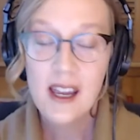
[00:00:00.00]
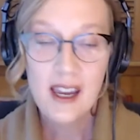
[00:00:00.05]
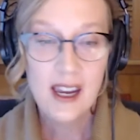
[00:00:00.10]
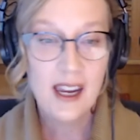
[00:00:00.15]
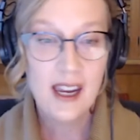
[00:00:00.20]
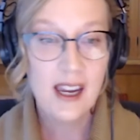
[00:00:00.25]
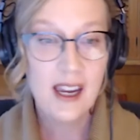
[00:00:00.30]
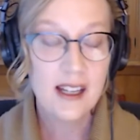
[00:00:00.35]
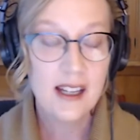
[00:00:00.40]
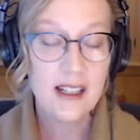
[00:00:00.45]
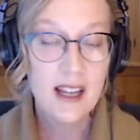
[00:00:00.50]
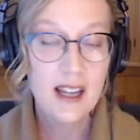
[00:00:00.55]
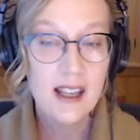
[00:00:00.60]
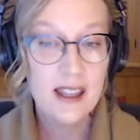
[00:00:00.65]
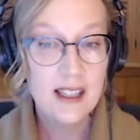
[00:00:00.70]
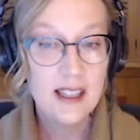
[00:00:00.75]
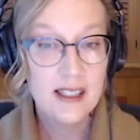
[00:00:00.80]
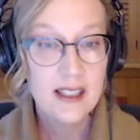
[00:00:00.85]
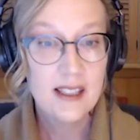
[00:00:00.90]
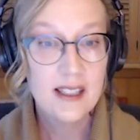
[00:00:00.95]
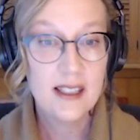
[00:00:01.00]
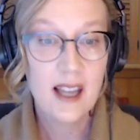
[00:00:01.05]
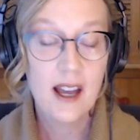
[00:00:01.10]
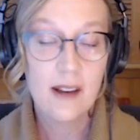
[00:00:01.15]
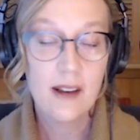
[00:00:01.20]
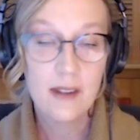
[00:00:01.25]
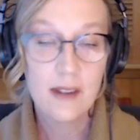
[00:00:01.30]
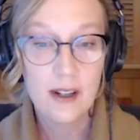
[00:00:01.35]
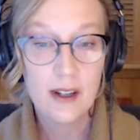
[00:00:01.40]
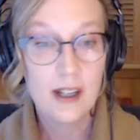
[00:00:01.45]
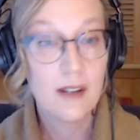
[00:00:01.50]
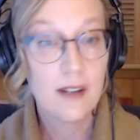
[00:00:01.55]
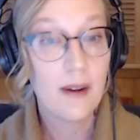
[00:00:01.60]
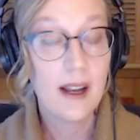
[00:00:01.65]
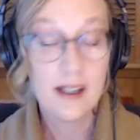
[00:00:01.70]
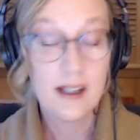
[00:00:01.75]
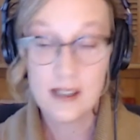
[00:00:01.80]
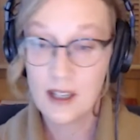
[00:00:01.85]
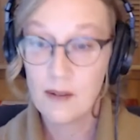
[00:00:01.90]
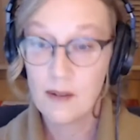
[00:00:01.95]
And this is how they're
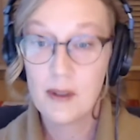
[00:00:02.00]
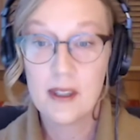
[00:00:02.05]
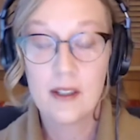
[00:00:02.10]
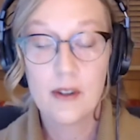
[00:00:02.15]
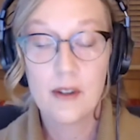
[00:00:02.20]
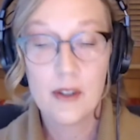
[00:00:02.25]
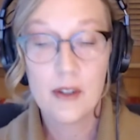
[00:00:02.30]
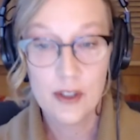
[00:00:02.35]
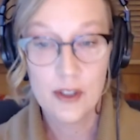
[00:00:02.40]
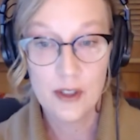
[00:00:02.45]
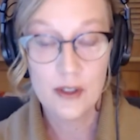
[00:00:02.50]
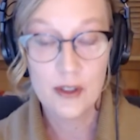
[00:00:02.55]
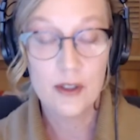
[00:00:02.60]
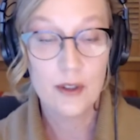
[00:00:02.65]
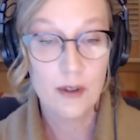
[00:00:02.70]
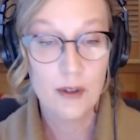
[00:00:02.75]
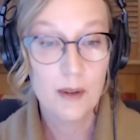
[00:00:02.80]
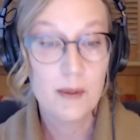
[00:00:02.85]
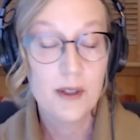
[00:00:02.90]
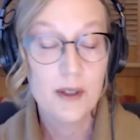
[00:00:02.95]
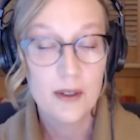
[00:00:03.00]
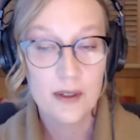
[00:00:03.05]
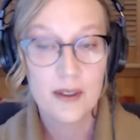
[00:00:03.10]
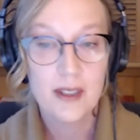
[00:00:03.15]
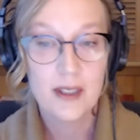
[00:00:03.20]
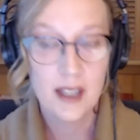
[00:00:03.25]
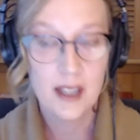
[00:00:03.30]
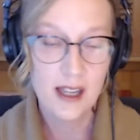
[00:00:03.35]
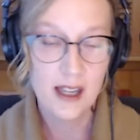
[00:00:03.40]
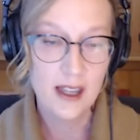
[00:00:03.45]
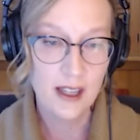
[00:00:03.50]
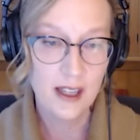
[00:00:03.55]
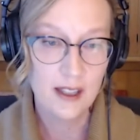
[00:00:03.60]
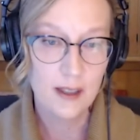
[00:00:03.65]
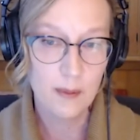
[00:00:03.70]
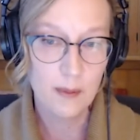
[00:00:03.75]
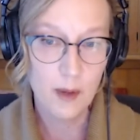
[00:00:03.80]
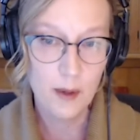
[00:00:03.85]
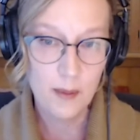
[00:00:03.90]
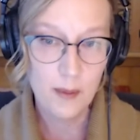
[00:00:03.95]
interacting with the Christian scriptures in
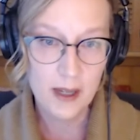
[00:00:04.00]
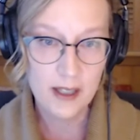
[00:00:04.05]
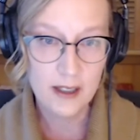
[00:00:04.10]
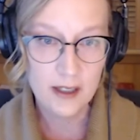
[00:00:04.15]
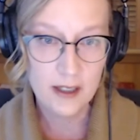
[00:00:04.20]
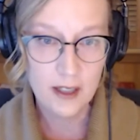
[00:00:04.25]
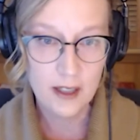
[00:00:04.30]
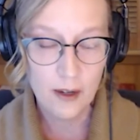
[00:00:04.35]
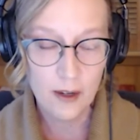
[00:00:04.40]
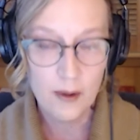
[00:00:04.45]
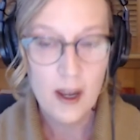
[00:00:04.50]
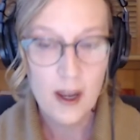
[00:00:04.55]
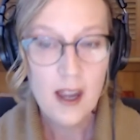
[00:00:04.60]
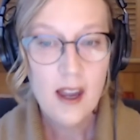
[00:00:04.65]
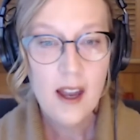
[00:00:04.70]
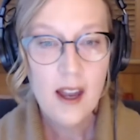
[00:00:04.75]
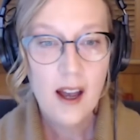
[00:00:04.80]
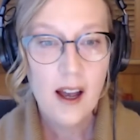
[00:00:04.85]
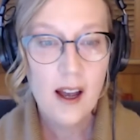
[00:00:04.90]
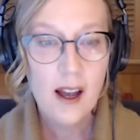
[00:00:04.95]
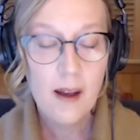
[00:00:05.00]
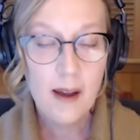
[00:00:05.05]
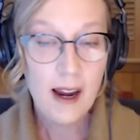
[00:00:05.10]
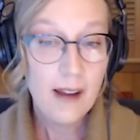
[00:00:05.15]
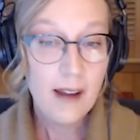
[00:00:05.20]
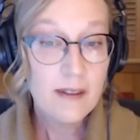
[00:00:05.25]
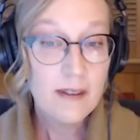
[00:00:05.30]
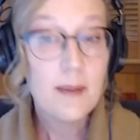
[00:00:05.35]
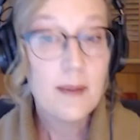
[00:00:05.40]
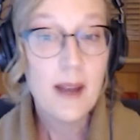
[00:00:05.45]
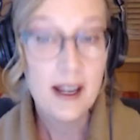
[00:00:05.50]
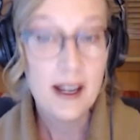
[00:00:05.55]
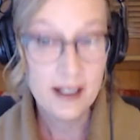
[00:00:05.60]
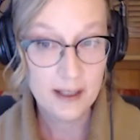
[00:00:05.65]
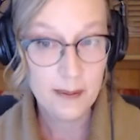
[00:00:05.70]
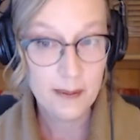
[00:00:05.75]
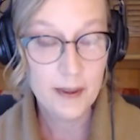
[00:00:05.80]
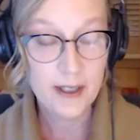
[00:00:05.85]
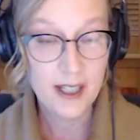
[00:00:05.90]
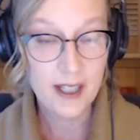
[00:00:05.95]
this moment. So I have some
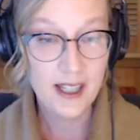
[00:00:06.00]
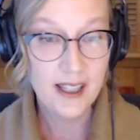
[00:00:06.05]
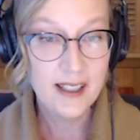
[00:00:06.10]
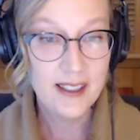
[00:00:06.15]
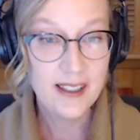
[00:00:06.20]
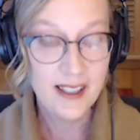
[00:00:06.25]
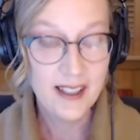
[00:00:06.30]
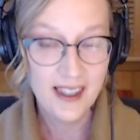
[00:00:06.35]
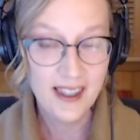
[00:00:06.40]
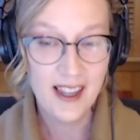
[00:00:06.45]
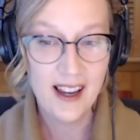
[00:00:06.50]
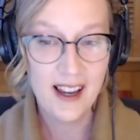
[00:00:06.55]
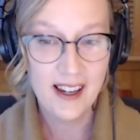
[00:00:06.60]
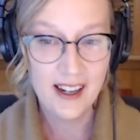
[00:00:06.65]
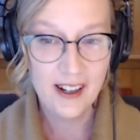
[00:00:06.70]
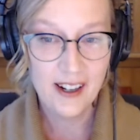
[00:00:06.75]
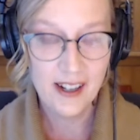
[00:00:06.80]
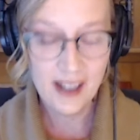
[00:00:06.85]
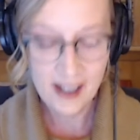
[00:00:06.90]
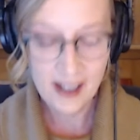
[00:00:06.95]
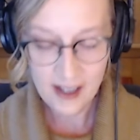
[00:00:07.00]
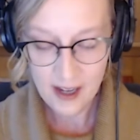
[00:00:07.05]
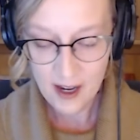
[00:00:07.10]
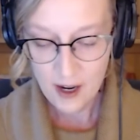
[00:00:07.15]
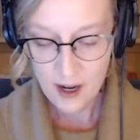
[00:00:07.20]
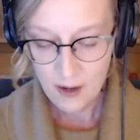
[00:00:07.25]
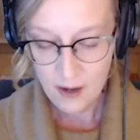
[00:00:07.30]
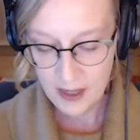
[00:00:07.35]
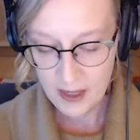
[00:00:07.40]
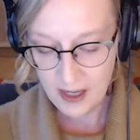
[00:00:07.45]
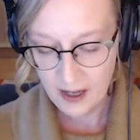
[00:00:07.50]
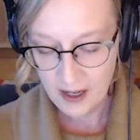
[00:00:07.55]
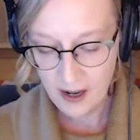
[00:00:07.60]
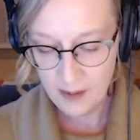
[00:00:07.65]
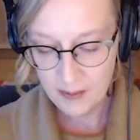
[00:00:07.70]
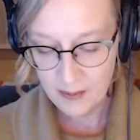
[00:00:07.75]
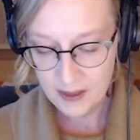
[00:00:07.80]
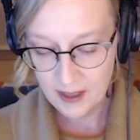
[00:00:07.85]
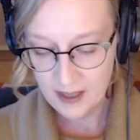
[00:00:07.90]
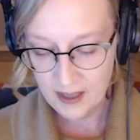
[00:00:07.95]
expertise in that area. When it
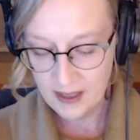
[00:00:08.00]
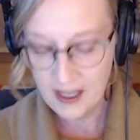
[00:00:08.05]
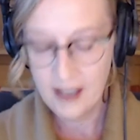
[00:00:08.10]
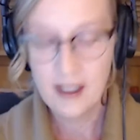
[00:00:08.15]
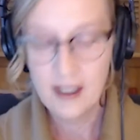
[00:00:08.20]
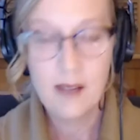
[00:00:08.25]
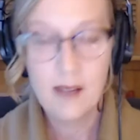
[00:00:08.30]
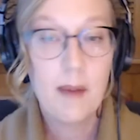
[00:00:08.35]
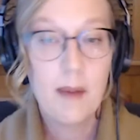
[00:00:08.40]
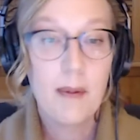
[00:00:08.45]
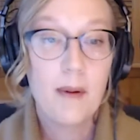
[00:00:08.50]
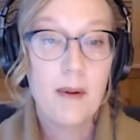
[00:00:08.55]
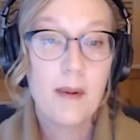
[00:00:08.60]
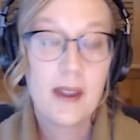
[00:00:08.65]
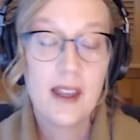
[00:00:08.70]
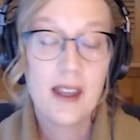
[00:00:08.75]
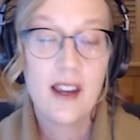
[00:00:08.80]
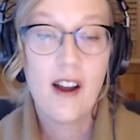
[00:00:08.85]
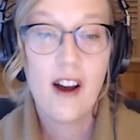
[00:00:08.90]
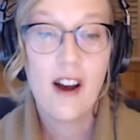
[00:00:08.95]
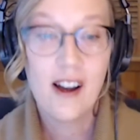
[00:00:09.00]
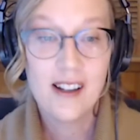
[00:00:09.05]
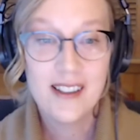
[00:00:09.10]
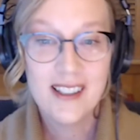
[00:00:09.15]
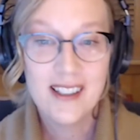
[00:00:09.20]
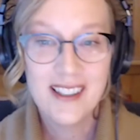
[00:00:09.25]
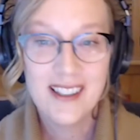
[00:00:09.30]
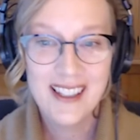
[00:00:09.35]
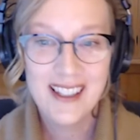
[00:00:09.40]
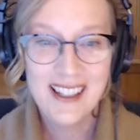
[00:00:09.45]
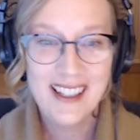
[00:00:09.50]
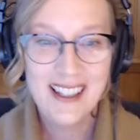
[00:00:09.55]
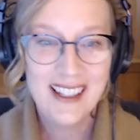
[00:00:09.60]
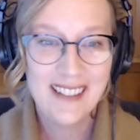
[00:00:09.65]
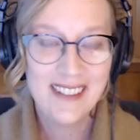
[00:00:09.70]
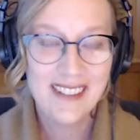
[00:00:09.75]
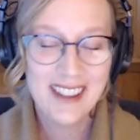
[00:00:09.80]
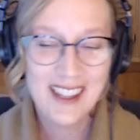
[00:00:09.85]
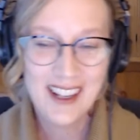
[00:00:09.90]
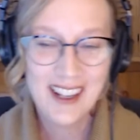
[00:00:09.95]
comes to telling people what they ought to think
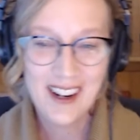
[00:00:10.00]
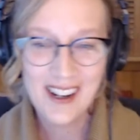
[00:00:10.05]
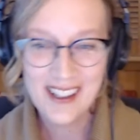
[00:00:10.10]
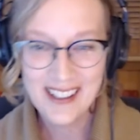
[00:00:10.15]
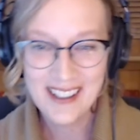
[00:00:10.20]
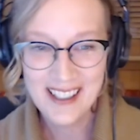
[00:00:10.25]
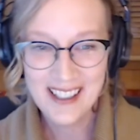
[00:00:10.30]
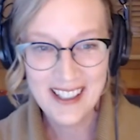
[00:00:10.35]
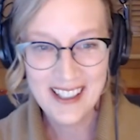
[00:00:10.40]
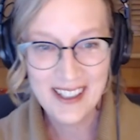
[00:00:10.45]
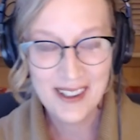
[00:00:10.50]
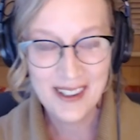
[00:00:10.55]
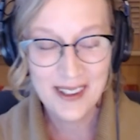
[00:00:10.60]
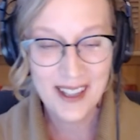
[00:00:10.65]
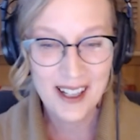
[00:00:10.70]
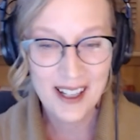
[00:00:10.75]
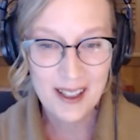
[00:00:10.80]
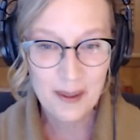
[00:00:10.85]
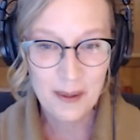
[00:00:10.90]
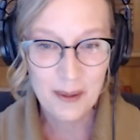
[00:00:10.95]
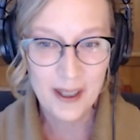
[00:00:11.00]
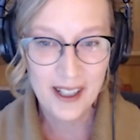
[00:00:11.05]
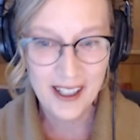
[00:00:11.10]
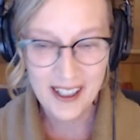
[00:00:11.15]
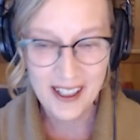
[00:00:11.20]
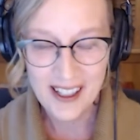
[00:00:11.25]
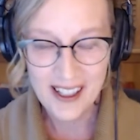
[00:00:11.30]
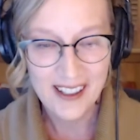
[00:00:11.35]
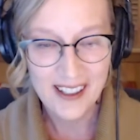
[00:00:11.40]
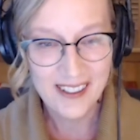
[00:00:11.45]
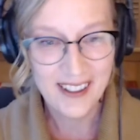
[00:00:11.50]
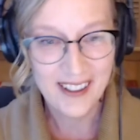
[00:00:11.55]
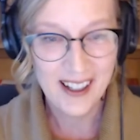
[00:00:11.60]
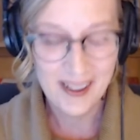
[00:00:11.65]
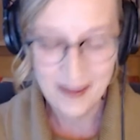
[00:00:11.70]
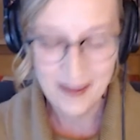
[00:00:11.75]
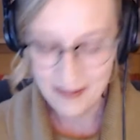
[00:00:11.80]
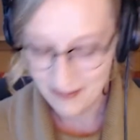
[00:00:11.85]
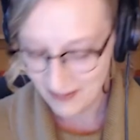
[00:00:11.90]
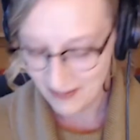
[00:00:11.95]
and what they ought to do, that's where,
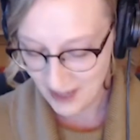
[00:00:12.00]
I'm